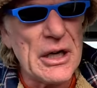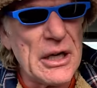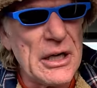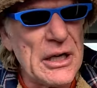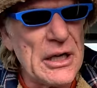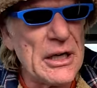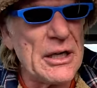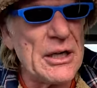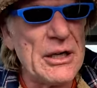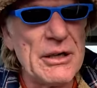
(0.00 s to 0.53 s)

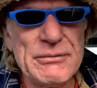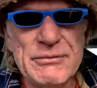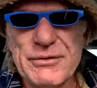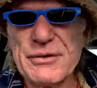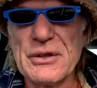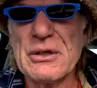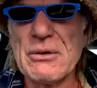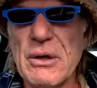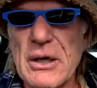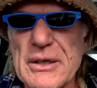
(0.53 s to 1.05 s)
um,
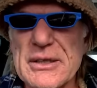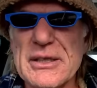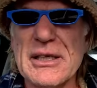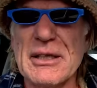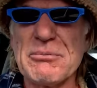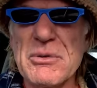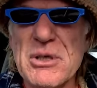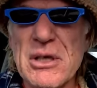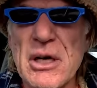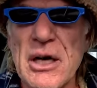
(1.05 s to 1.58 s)
for quite
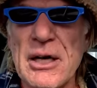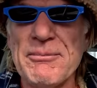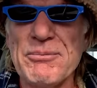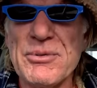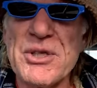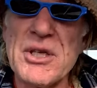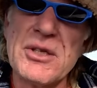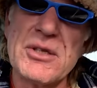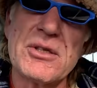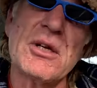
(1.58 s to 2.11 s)
some time
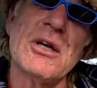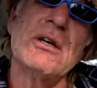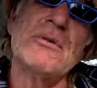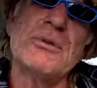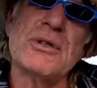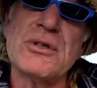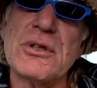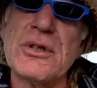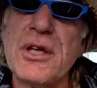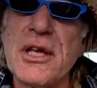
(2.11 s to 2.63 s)
since I
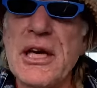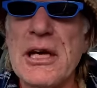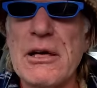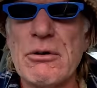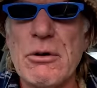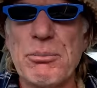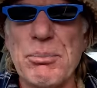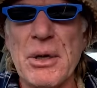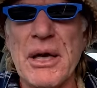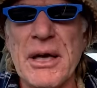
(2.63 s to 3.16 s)
was on the
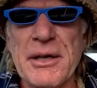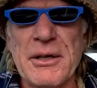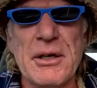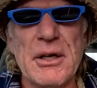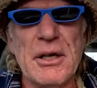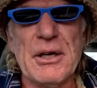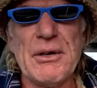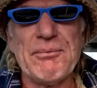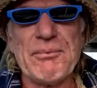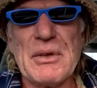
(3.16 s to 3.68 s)
aeroplane.
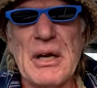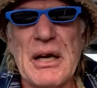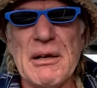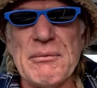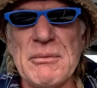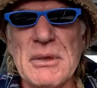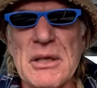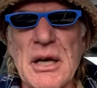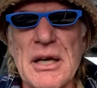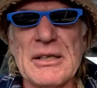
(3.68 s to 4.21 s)

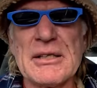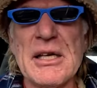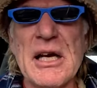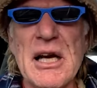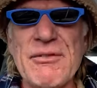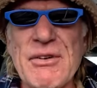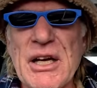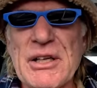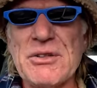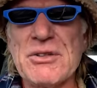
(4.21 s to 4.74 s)
Um, like I say,
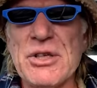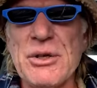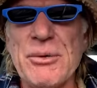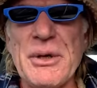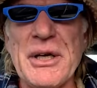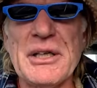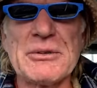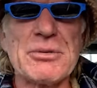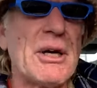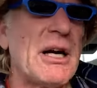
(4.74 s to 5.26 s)
I've had two
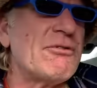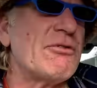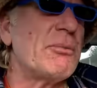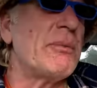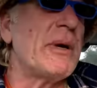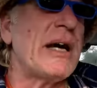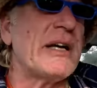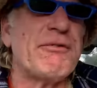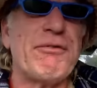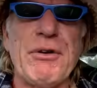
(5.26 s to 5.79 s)
weeks where I haven't
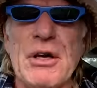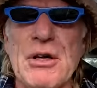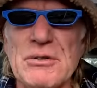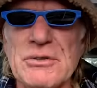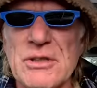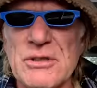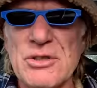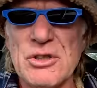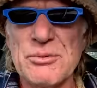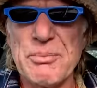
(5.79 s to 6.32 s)
made
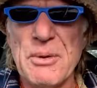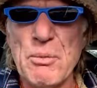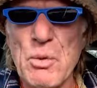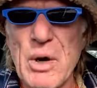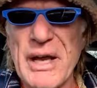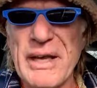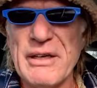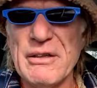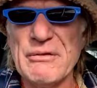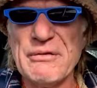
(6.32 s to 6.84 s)
vlogs. I've just been
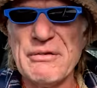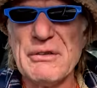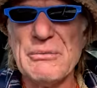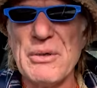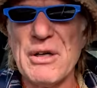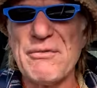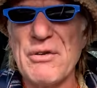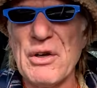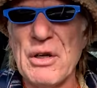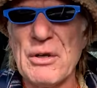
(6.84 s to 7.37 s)
waiting for
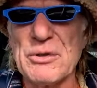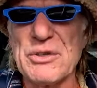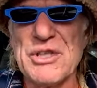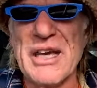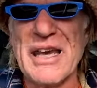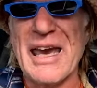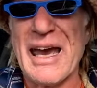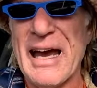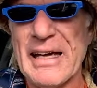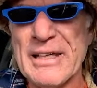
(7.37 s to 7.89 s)
my vlogs to
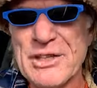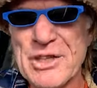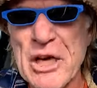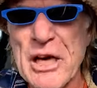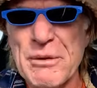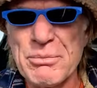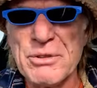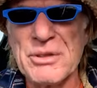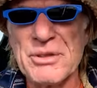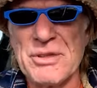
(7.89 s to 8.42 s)
catch
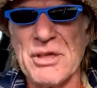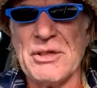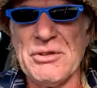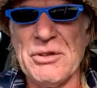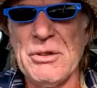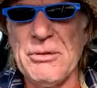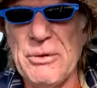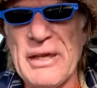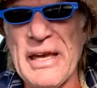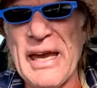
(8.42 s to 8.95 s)
up because I
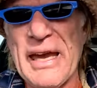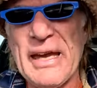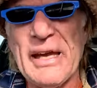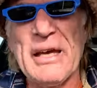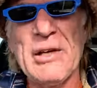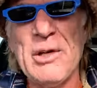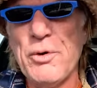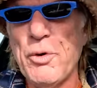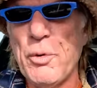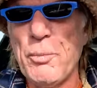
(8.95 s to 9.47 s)
do get
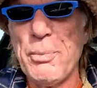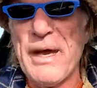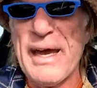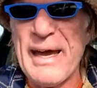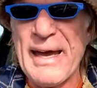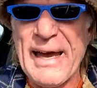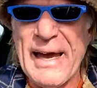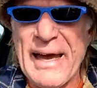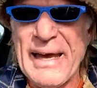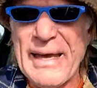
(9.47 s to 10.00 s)
a little bit
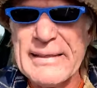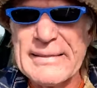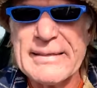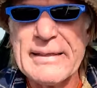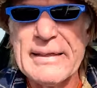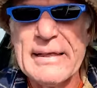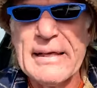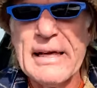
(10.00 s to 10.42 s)
ahead,